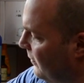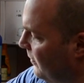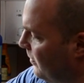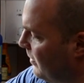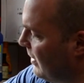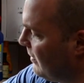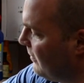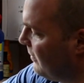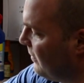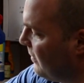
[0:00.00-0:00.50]

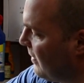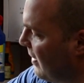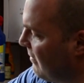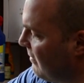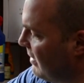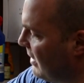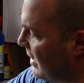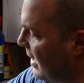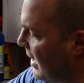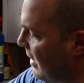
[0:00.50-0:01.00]
Being
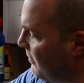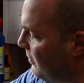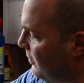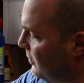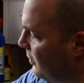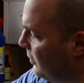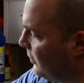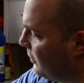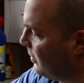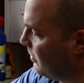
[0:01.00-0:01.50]
very careful
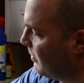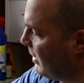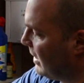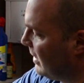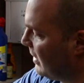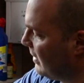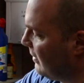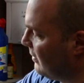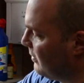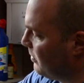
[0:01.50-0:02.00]
not to
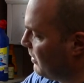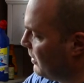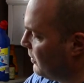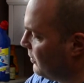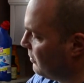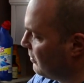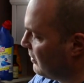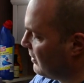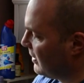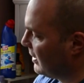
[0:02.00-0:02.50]
make any
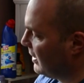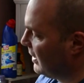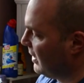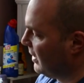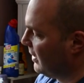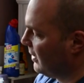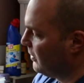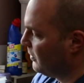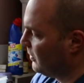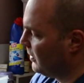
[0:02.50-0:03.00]
spills or anything.
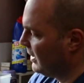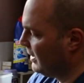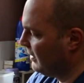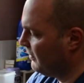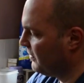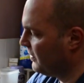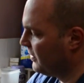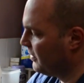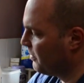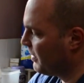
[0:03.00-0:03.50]
We'll
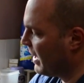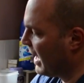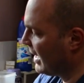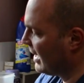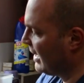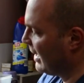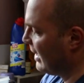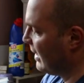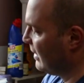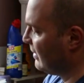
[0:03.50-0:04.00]
leave the
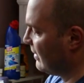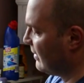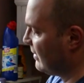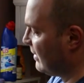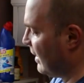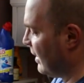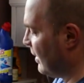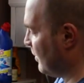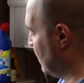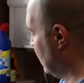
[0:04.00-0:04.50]
packet in the
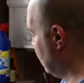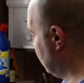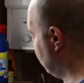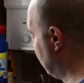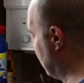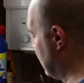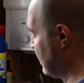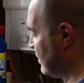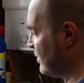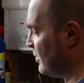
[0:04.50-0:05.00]
sink and we'll
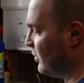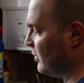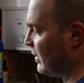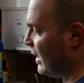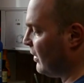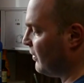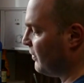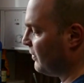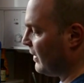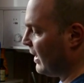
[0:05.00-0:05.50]
rinse all that
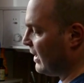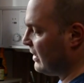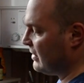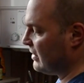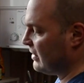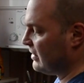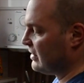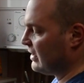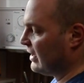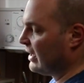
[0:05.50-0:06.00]
off
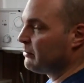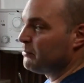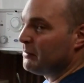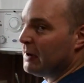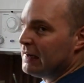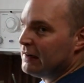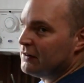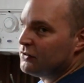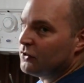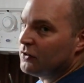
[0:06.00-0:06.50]
later to
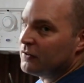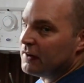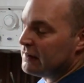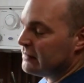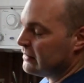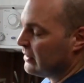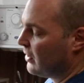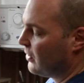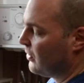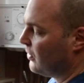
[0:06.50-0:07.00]
make sure
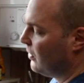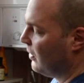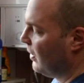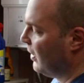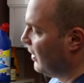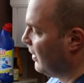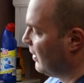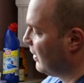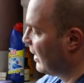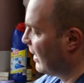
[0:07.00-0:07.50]
there's no
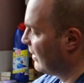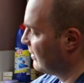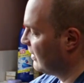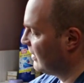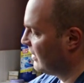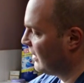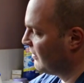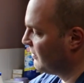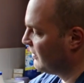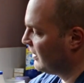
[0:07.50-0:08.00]

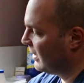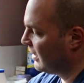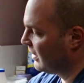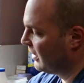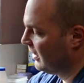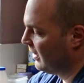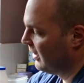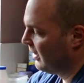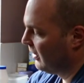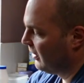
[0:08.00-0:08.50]
acid left in.
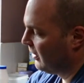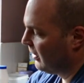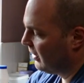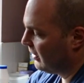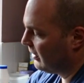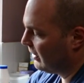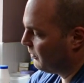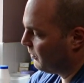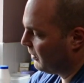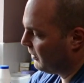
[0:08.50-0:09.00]

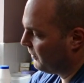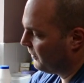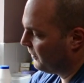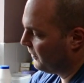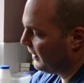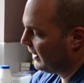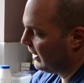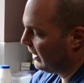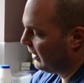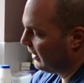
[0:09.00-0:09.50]
And then we
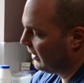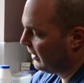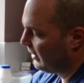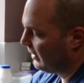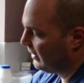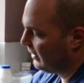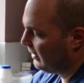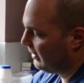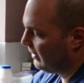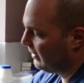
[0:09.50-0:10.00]
fill
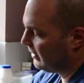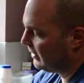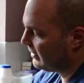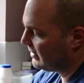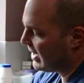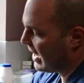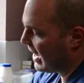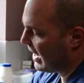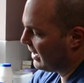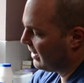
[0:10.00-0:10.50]
the
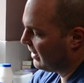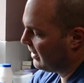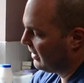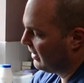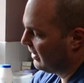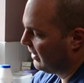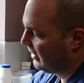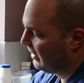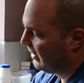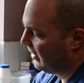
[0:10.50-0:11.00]
tank
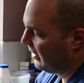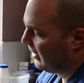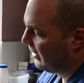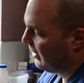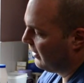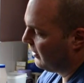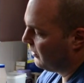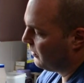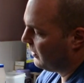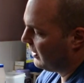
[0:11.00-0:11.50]

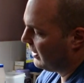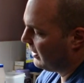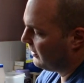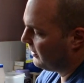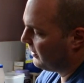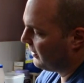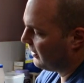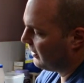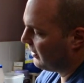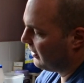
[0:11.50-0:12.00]
with
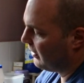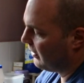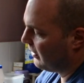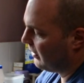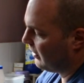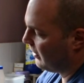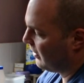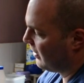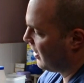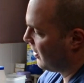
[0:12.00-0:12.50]

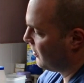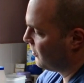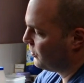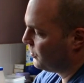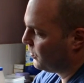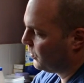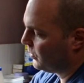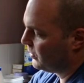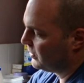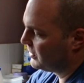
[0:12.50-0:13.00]

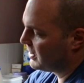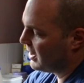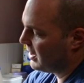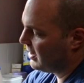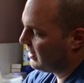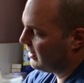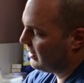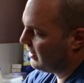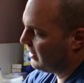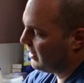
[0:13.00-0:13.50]
cold
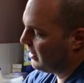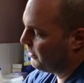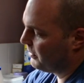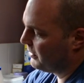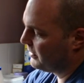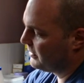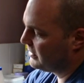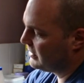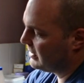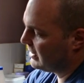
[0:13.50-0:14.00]
water up
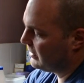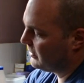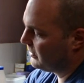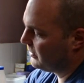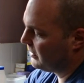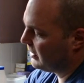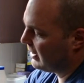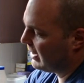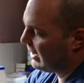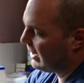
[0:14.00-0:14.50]
to
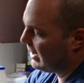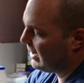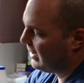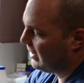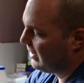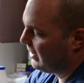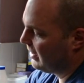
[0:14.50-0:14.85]
the